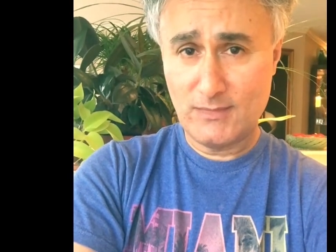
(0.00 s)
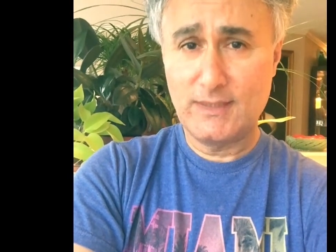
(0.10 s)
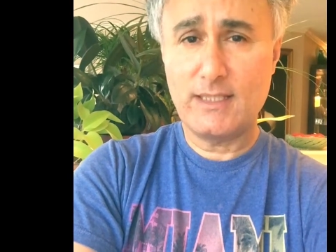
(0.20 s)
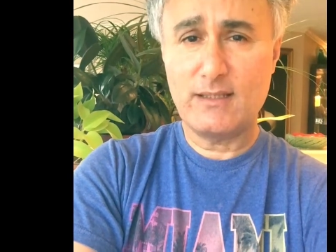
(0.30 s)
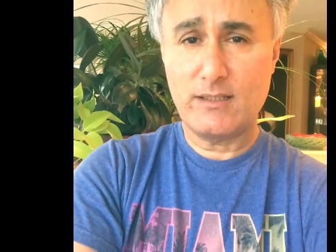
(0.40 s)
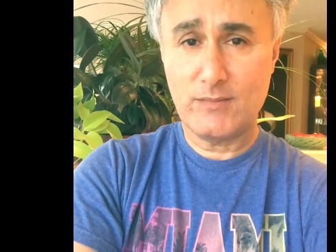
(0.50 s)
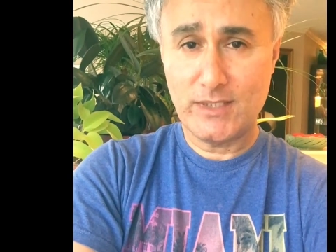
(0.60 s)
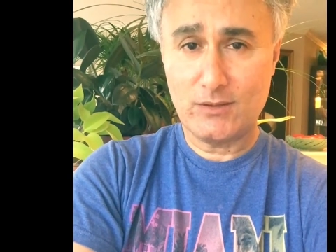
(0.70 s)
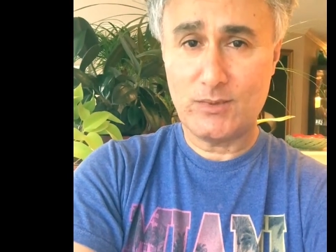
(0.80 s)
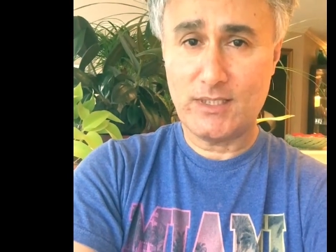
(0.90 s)
Let them
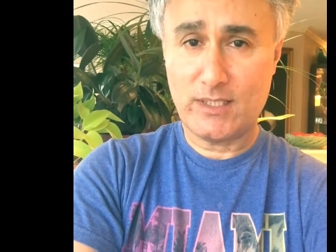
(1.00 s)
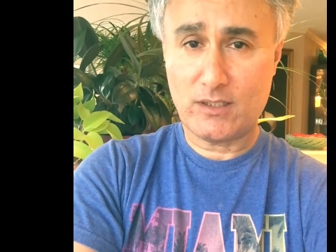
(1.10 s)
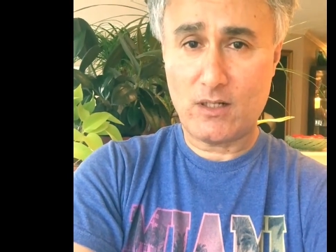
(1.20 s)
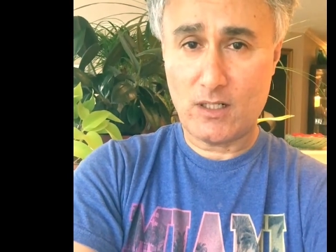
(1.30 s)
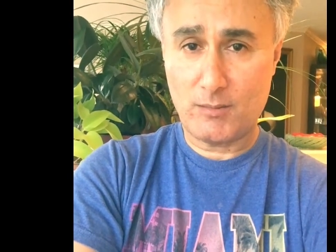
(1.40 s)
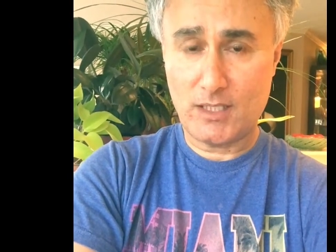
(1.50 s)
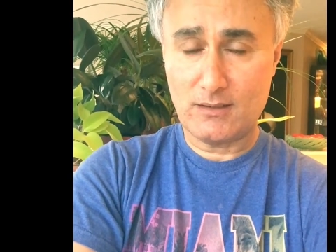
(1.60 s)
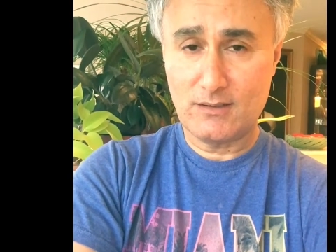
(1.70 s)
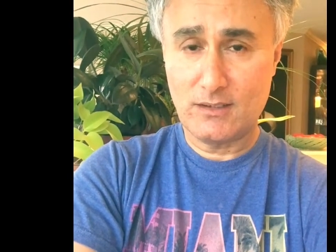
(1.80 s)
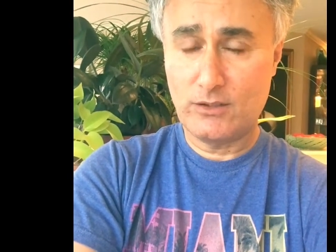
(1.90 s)
deal with their karma.
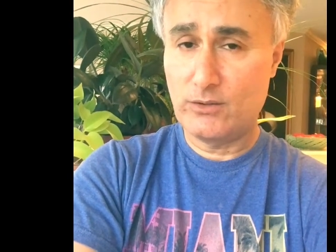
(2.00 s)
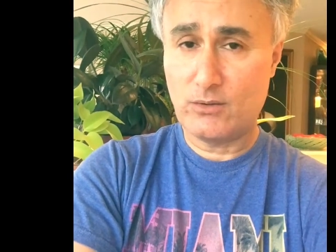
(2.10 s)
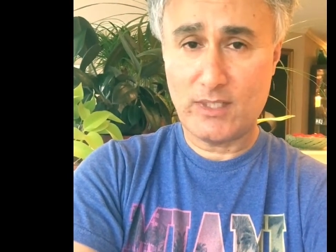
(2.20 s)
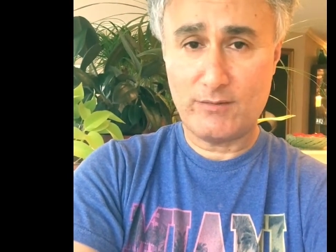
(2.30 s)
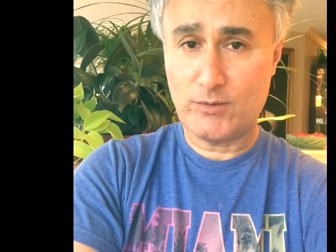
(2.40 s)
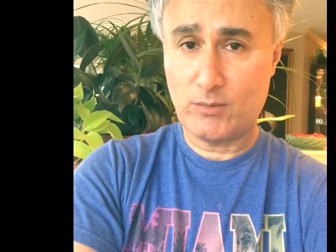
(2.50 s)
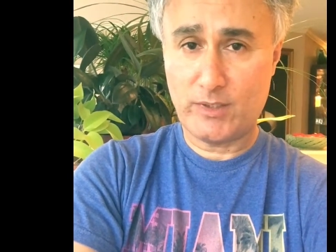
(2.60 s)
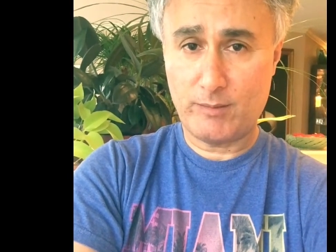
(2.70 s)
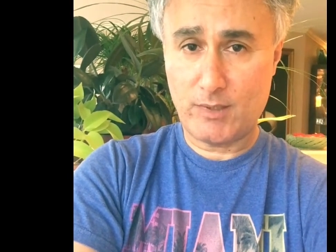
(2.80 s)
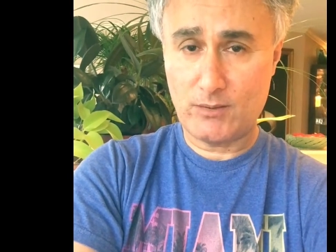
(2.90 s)
You don't have to
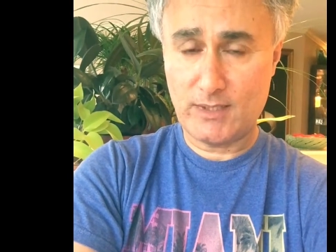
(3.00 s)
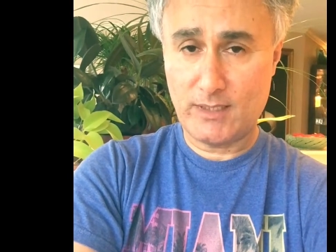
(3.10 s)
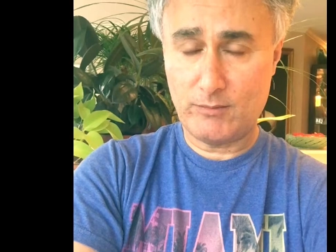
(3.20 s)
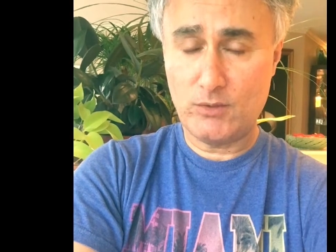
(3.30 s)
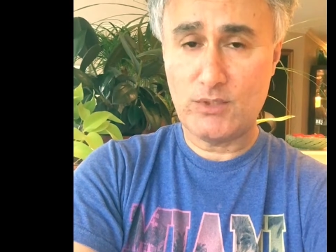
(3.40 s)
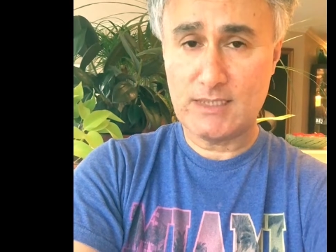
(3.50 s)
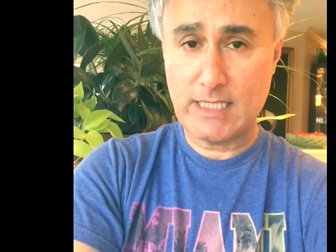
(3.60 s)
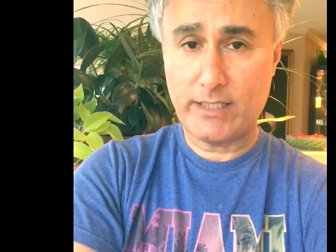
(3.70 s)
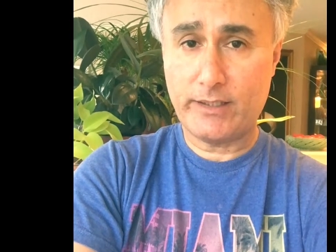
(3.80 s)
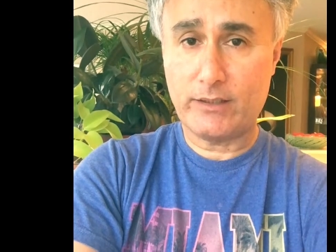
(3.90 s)
worry about them. You just
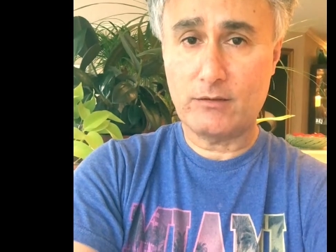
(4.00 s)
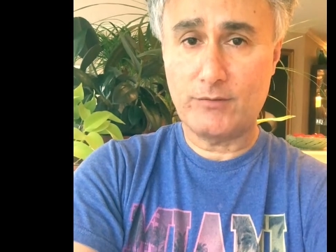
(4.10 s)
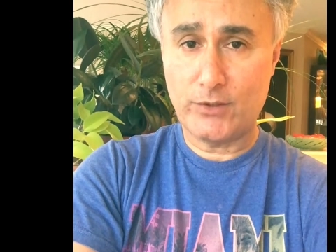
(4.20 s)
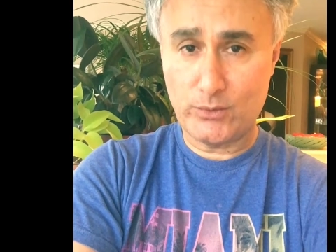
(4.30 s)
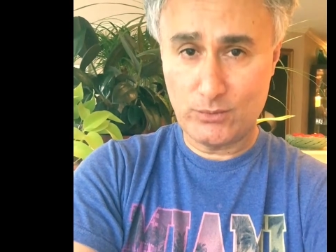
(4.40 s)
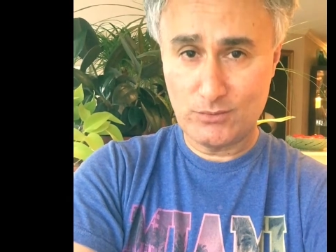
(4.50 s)
take care of you.